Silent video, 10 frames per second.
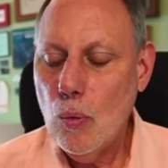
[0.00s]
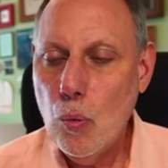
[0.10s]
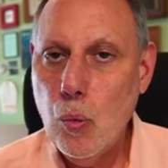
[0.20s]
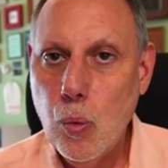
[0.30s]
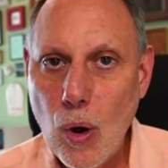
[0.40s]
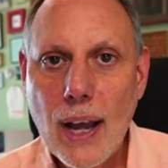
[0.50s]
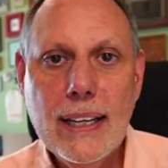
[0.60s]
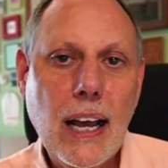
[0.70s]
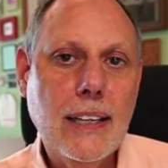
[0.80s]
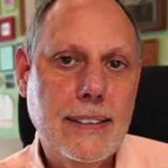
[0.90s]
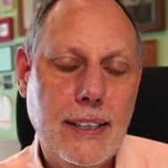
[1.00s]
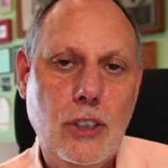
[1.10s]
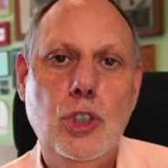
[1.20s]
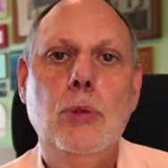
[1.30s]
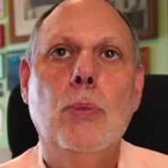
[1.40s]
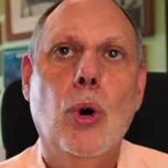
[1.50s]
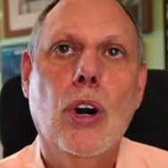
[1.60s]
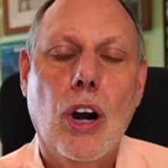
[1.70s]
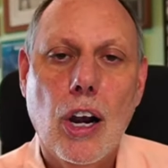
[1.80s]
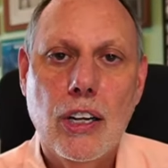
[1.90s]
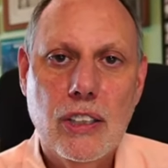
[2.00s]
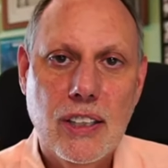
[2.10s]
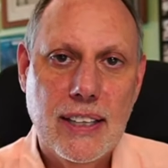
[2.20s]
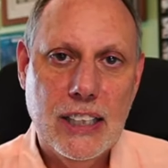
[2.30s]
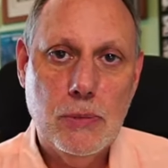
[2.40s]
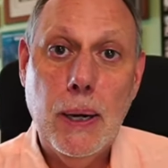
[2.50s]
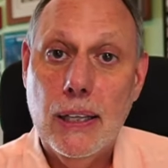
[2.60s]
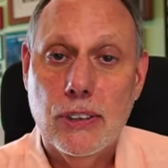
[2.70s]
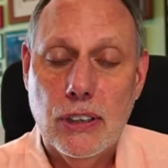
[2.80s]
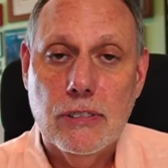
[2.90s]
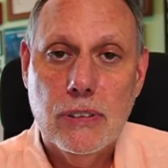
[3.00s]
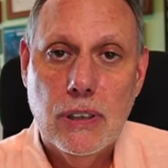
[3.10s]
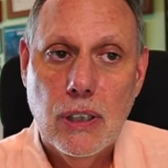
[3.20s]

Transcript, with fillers: why not do more art that's positive?